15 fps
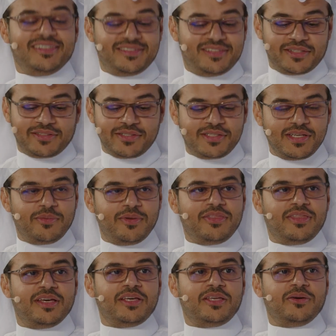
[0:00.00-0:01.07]
Dr. Sameh,
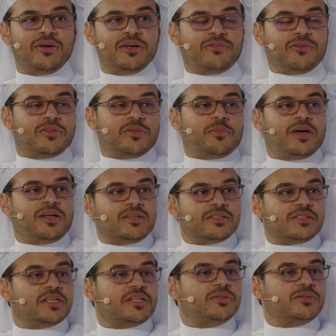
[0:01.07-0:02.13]
thank you. And for the panelists,
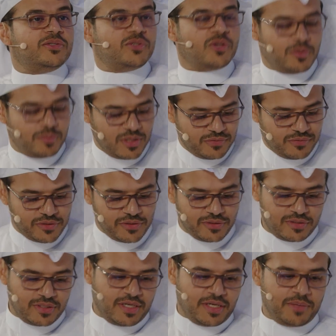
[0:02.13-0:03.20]
thank you so much for your
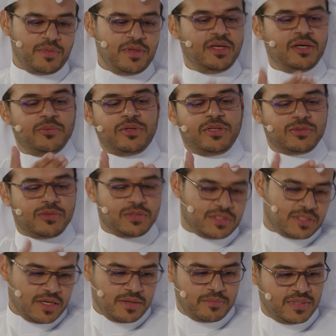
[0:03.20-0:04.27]
time. With us was
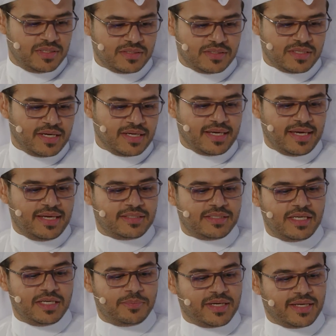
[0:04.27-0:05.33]
Ms.
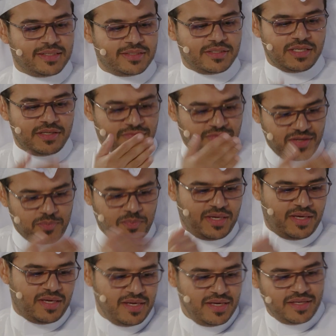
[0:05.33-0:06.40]
Katie McGinty,
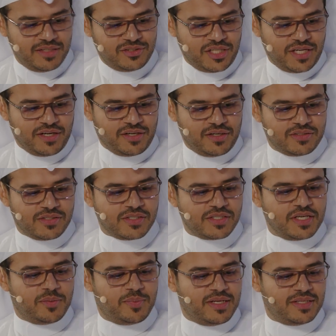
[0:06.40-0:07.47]
VP, Chair,
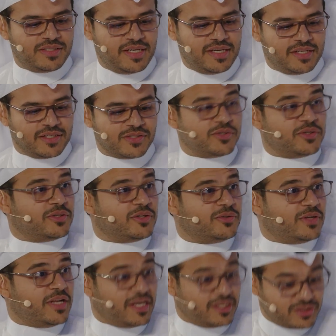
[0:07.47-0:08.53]
Sustainability and External
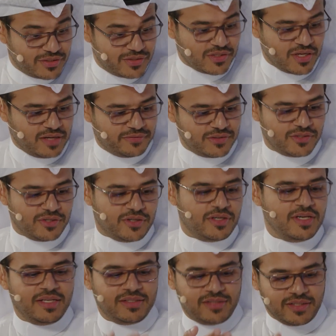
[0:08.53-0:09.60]
Relations Officer,
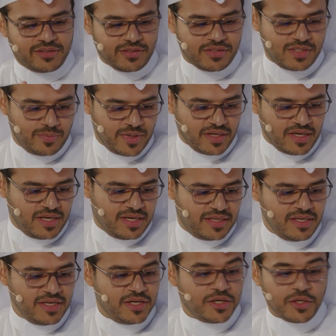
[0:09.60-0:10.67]
Dr. Samar Khan,
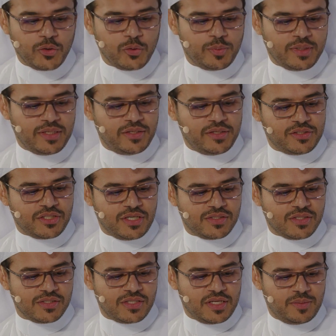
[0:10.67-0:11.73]
Renewable Energy and
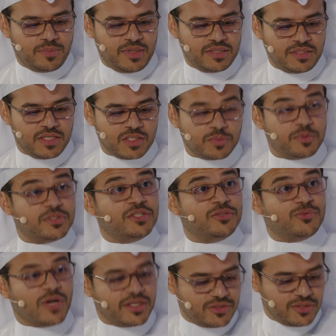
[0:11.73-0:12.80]
Sustainability Expert and
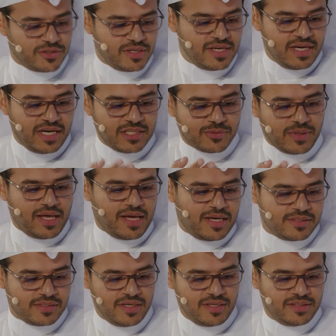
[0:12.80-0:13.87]
Writer, as well
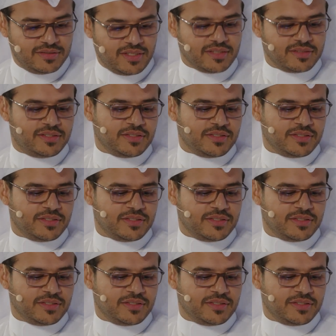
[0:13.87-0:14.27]
as Dr.